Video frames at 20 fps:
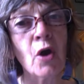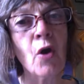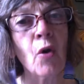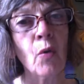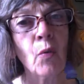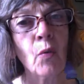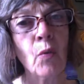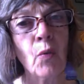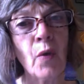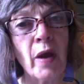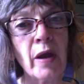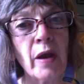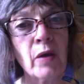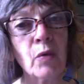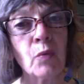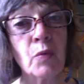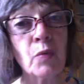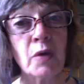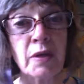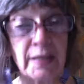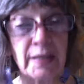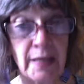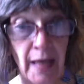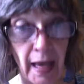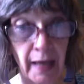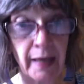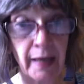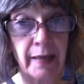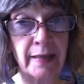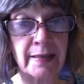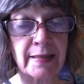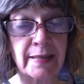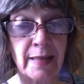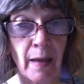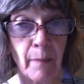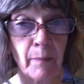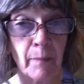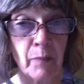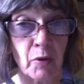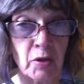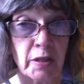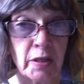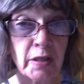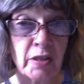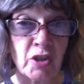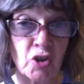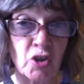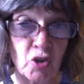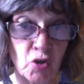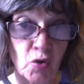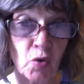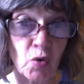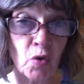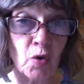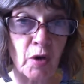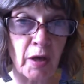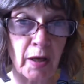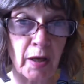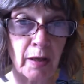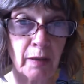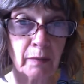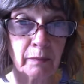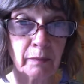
when we're telling somebody a story.